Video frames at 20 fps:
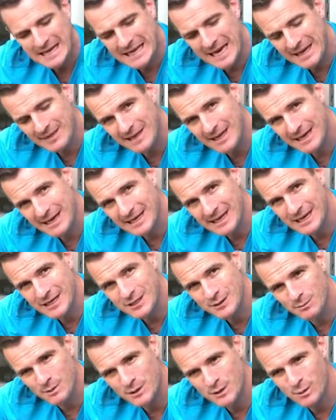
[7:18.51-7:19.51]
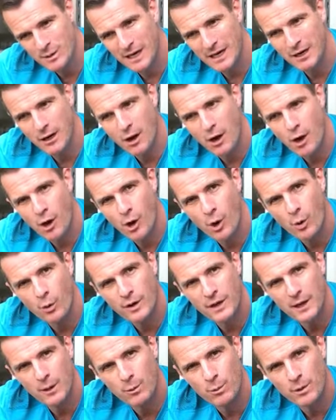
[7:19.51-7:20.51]
Get the connection between
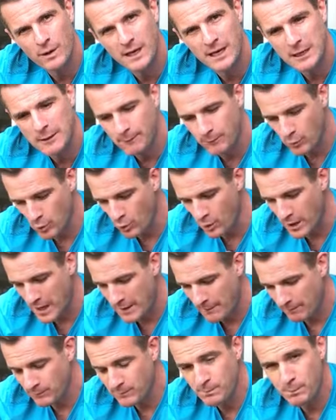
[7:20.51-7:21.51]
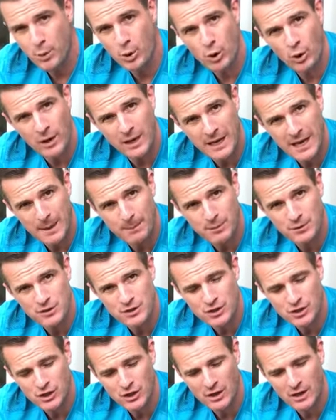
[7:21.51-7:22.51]
holding a wee or pulling up
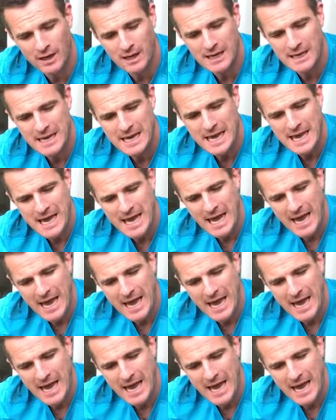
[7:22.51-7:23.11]
internally